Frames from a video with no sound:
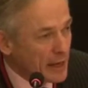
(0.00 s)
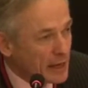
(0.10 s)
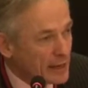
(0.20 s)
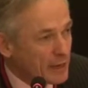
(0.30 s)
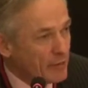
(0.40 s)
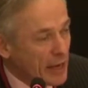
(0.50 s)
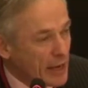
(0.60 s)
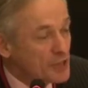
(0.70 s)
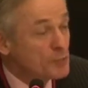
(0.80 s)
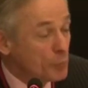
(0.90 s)
They've
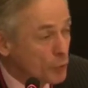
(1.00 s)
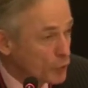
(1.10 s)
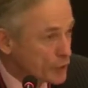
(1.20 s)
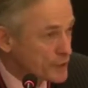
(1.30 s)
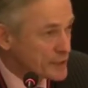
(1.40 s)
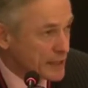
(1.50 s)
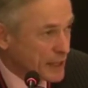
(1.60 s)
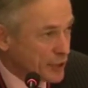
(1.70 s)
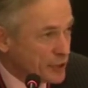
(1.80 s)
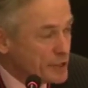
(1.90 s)
had boards that
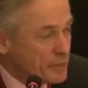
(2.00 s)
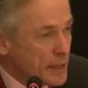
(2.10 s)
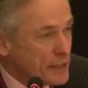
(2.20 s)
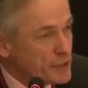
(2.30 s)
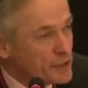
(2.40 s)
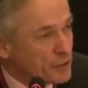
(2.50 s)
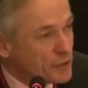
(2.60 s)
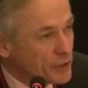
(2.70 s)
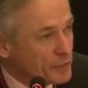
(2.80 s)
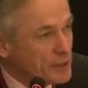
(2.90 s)
are independent of
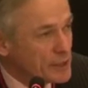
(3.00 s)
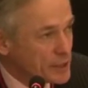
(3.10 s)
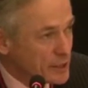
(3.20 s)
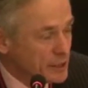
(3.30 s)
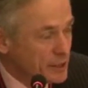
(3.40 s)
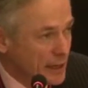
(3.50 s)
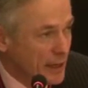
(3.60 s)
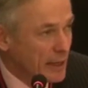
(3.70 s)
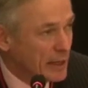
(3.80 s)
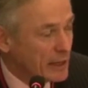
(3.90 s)
their political
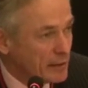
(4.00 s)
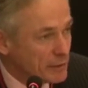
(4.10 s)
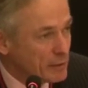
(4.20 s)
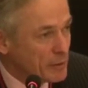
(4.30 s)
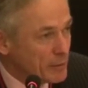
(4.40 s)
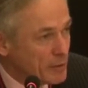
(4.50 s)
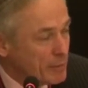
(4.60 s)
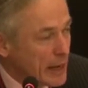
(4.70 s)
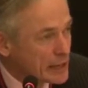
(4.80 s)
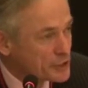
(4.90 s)

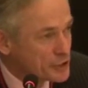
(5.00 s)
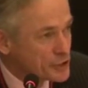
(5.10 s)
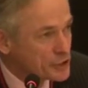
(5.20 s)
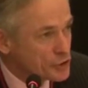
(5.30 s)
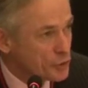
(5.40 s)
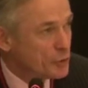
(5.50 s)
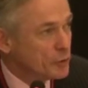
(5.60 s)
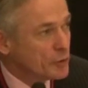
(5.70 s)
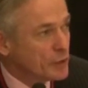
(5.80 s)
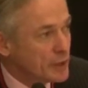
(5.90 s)
masters. So
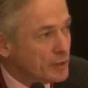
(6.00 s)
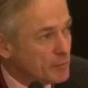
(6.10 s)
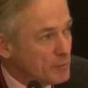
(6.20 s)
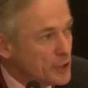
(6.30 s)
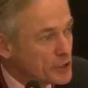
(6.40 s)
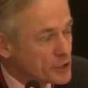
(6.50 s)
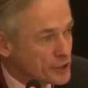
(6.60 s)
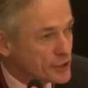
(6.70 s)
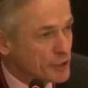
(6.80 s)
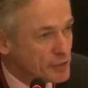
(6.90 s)
the
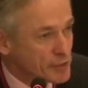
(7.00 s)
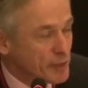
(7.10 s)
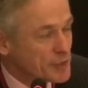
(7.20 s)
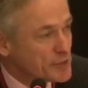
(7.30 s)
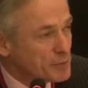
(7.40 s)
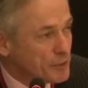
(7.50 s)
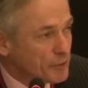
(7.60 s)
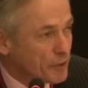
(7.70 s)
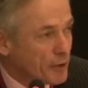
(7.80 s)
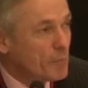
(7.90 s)
ministers are responsible
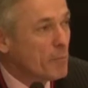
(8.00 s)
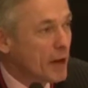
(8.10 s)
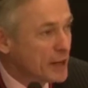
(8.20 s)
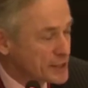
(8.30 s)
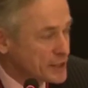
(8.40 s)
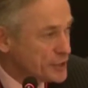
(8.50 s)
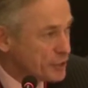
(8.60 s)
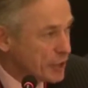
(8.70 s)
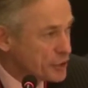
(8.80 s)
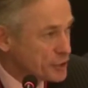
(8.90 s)
for policy
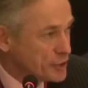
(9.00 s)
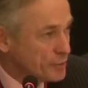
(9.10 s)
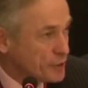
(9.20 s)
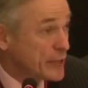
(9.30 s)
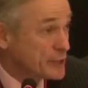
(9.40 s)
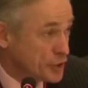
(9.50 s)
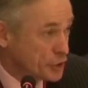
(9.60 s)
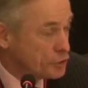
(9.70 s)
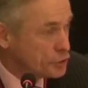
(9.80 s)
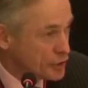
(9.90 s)
direction, but
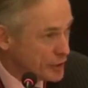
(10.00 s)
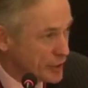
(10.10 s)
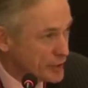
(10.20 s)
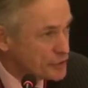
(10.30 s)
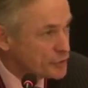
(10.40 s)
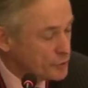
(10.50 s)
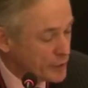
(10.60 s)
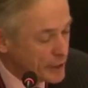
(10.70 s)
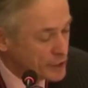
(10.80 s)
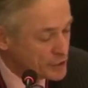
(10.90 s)
execution is through an
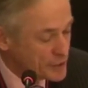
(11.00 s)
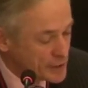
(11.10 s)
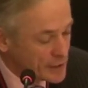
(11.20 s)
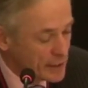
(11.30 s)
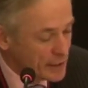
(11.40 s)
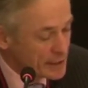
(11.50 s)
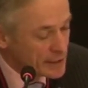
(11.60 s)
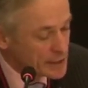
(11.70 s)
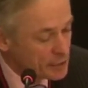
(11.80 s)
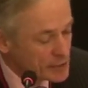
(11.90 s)
agency that's
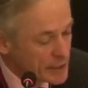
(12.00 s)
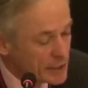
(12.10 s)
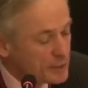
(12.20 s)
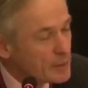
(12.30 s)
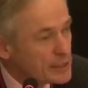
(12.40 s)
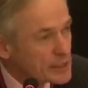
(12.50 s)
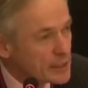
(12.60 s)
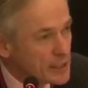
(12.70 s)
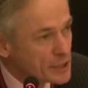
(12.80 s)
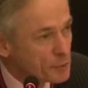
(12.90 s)
outside the political
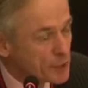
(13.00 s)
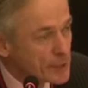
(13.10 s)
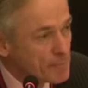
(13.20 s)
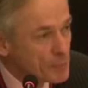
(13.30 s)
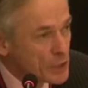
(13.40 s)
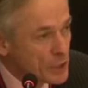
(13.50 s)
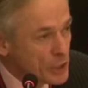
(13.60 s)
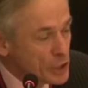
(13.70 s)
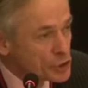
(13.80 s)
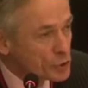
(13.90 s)
network.
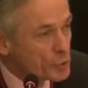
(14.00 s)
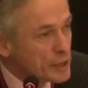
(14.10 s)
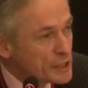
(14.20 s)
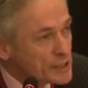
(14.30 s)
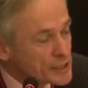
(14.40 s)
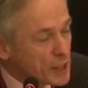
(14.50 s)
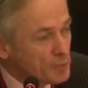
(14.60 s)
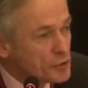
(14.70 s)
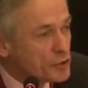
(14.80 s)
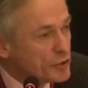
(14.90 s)
So when it has come
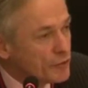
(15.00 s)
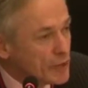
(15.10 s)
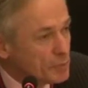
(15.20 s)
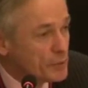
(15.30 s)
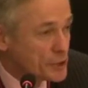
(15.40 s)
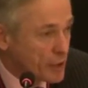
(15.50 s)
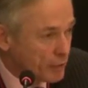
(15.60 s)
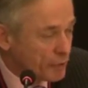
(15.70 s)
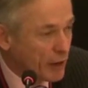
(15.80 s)
to the development of